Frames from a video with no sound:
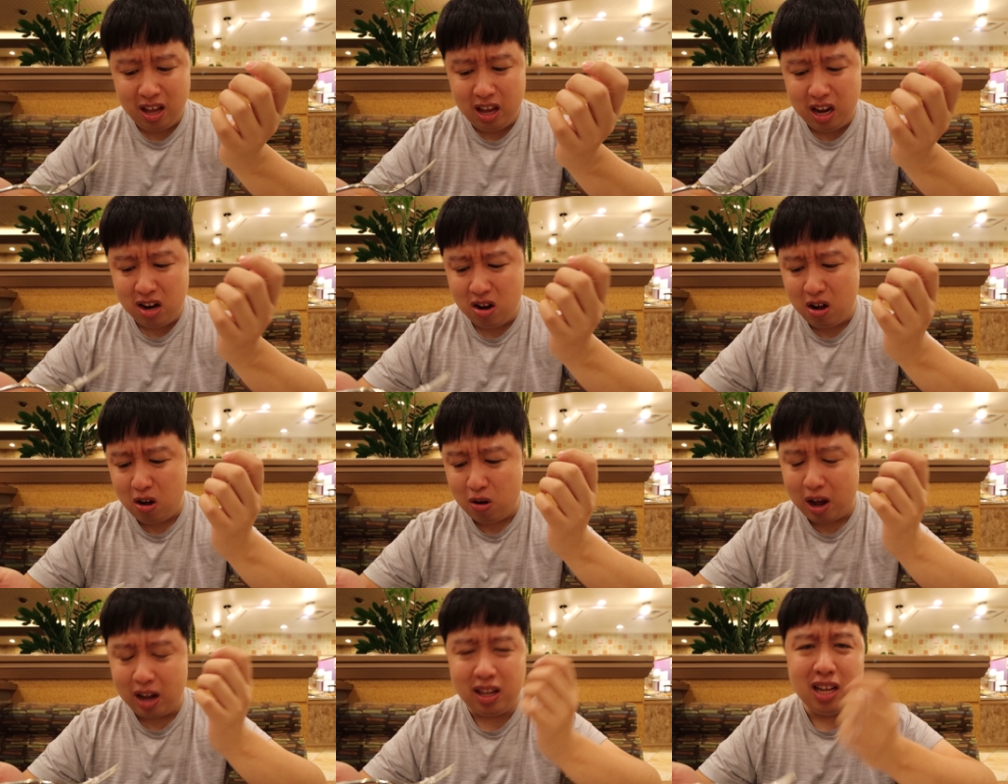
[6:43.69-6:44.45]
You
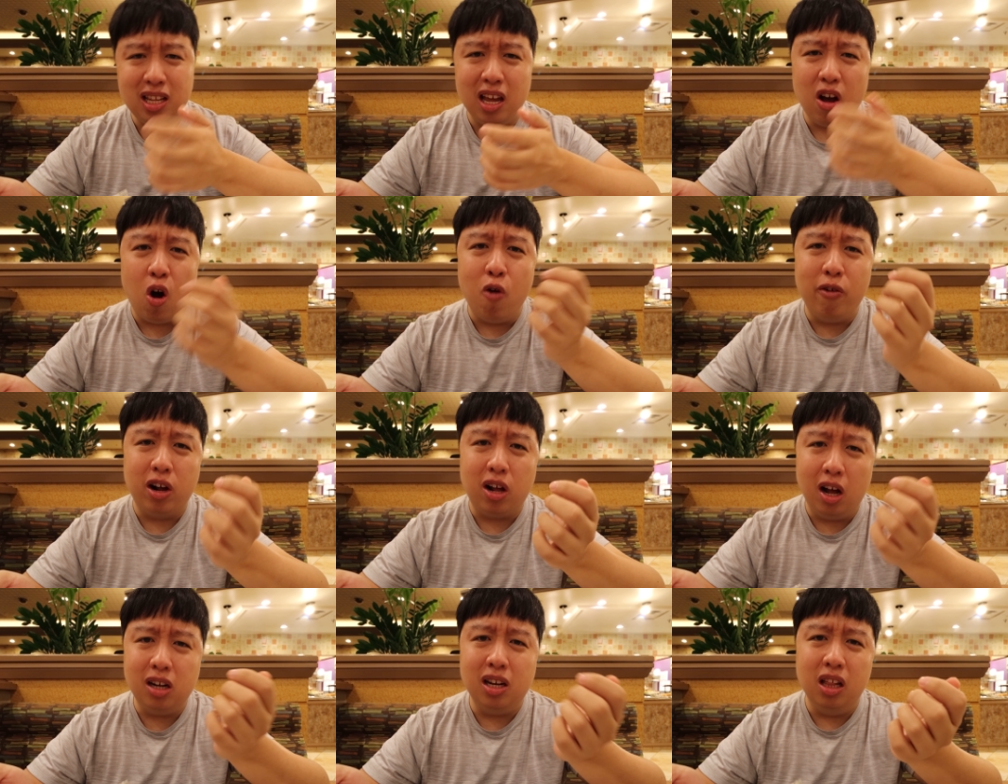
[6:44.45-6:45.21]
know, I think they
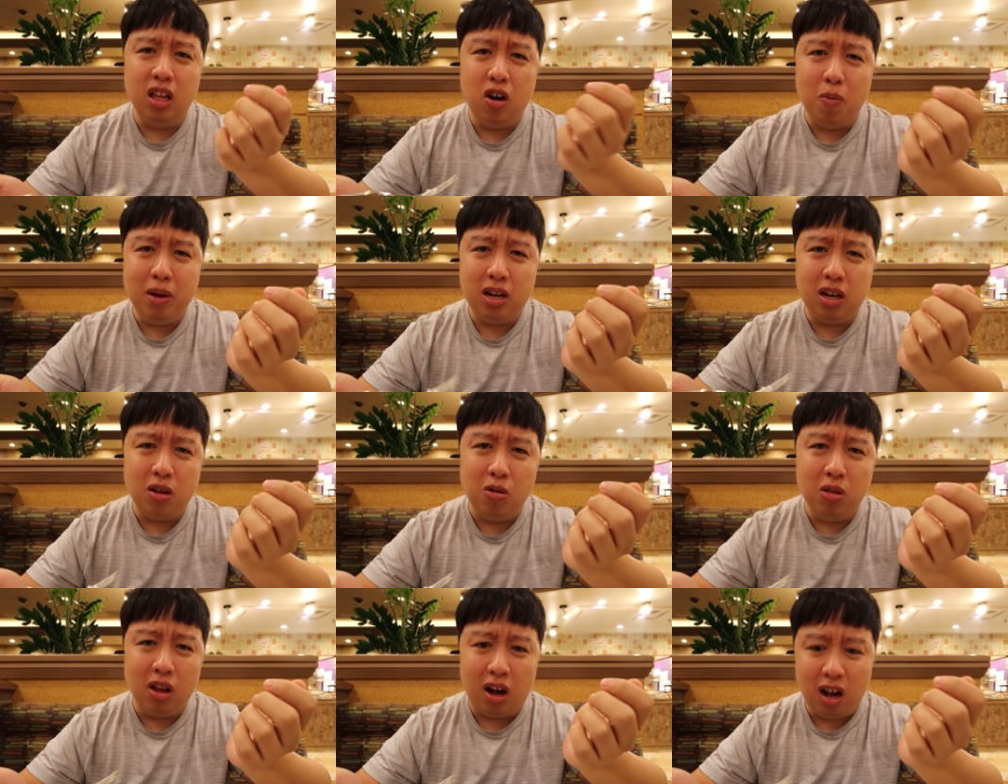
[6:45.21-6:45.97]
overcooked it a little bit
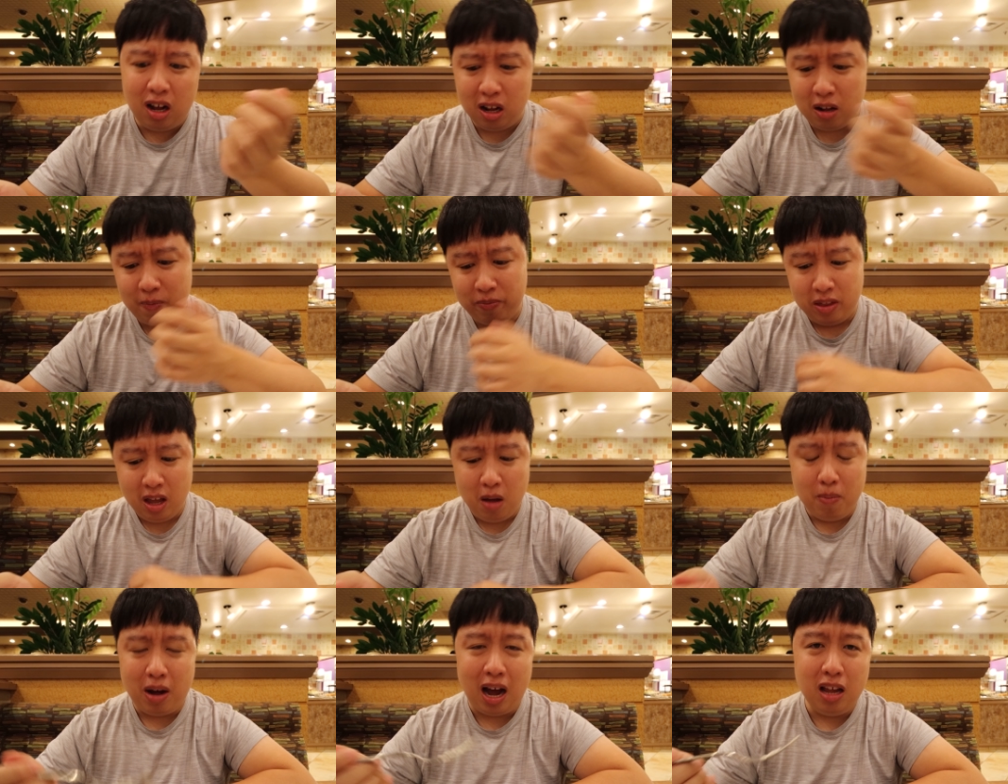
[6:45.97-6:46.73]
too long.
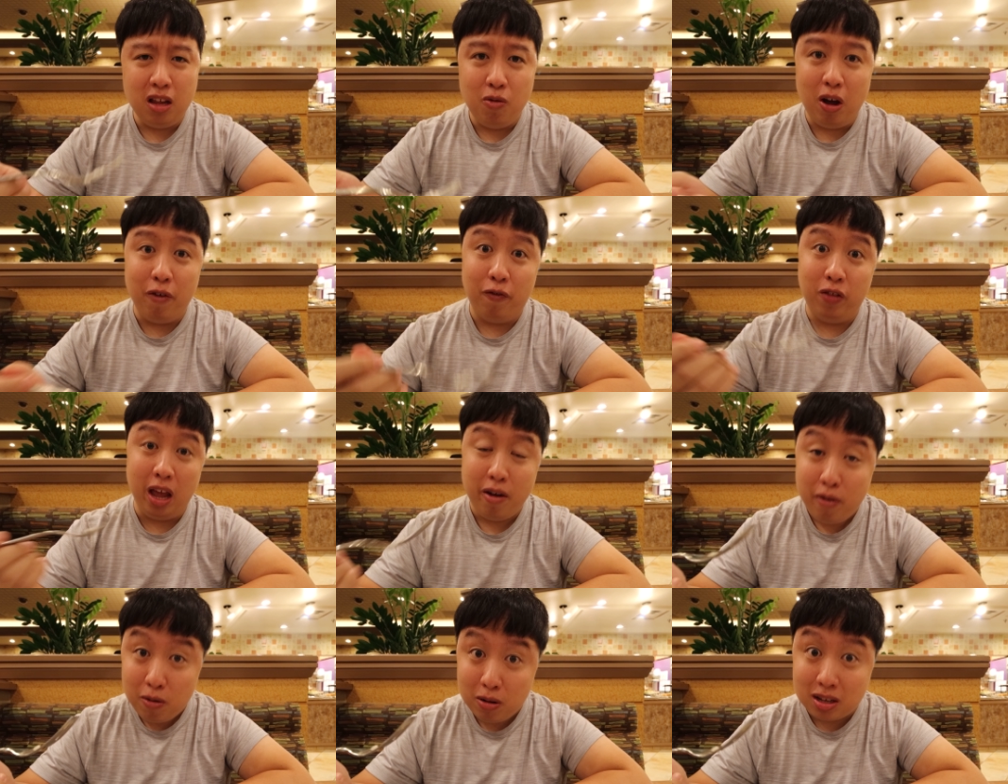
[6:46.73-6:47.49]
But either way,
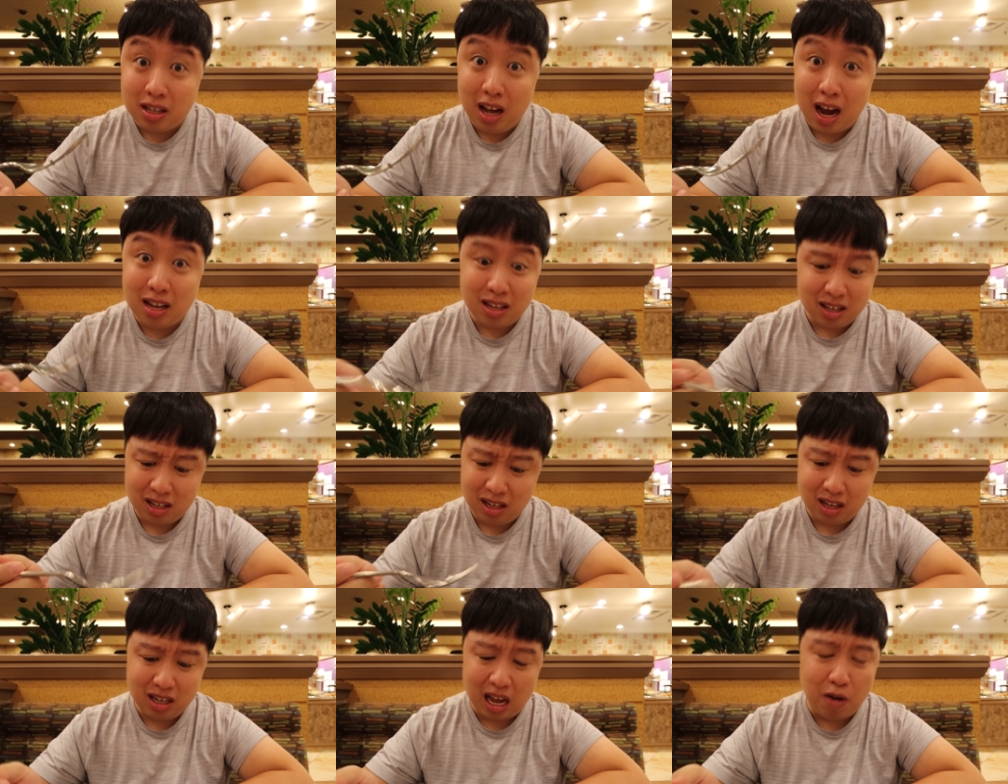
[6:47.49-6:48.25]
flavor was nice. It's
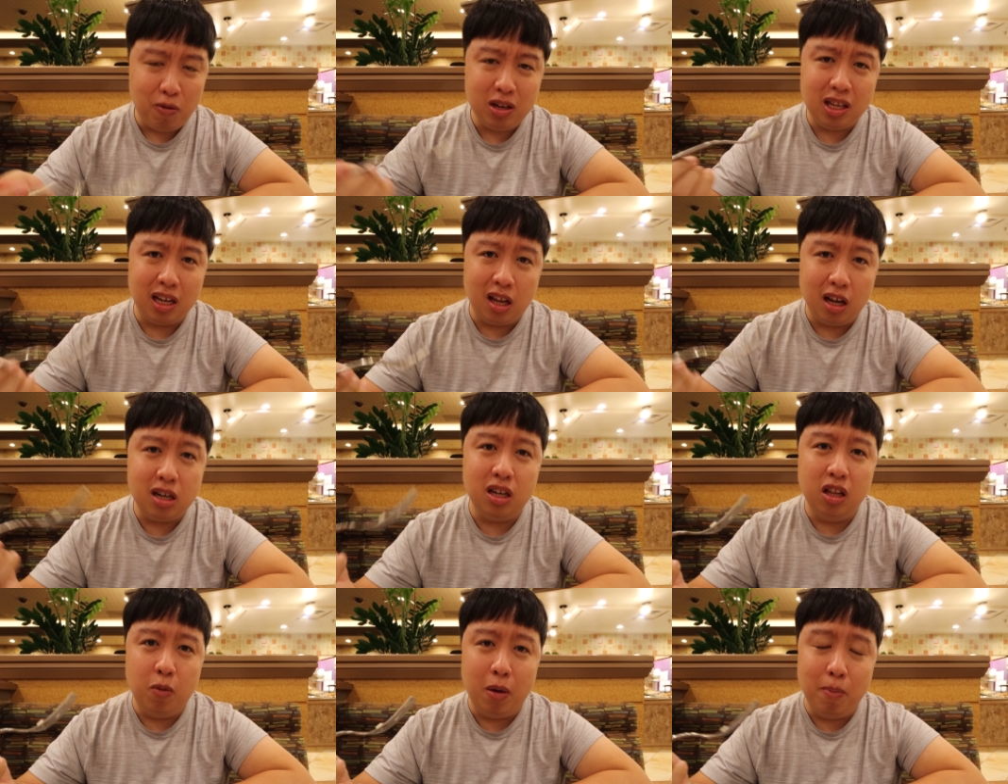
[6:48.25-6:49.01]
just, I wish they cooked
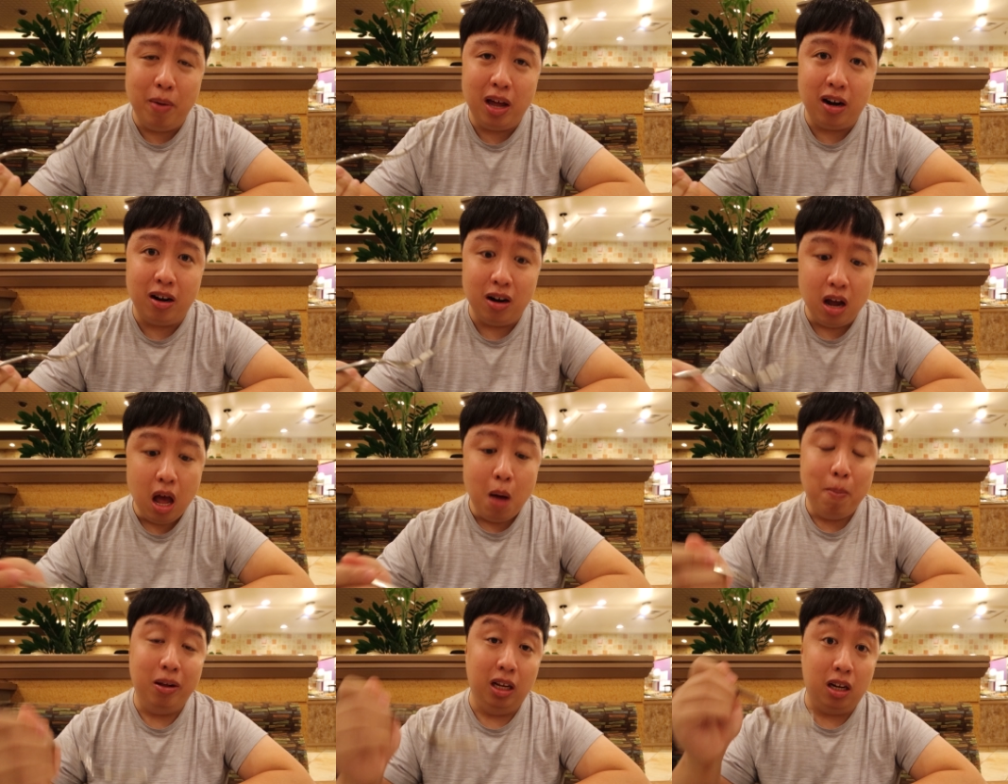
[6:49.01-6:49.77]
it a little bit better.
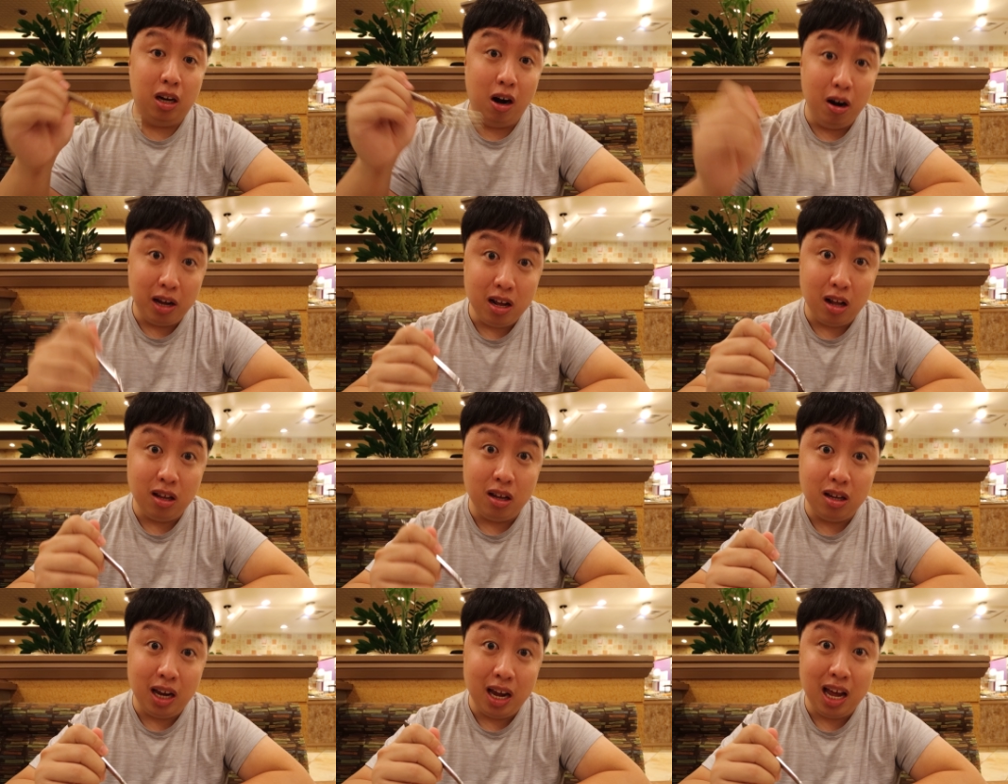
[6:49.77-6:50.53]
But the turkey, on
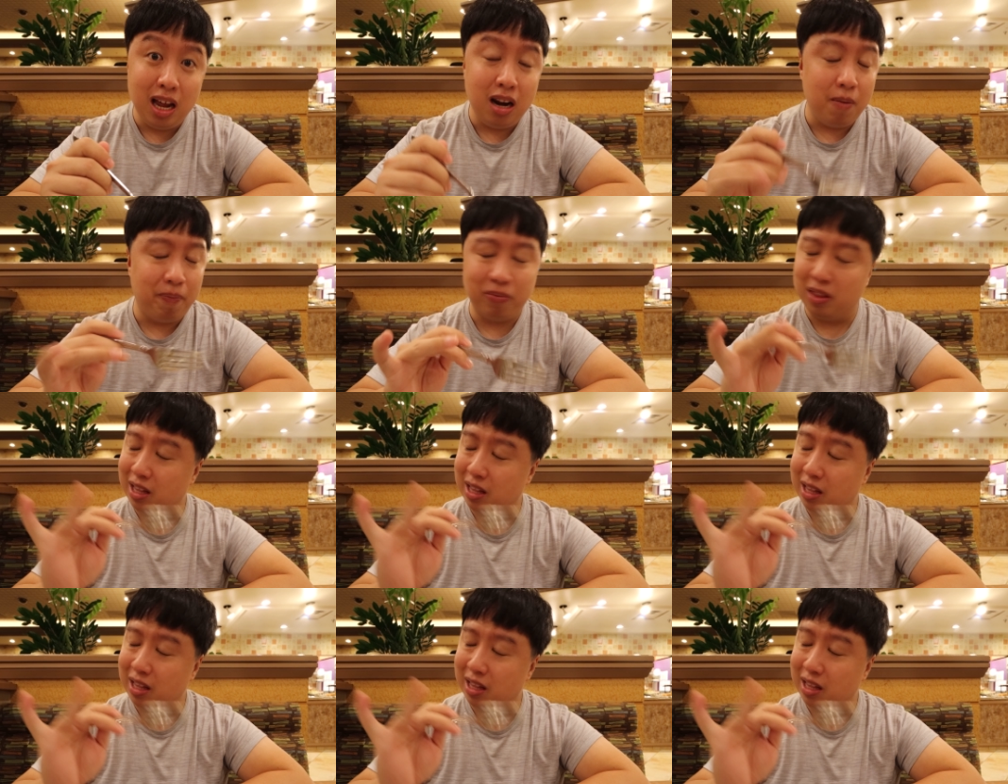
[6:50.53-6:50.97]
the other hand,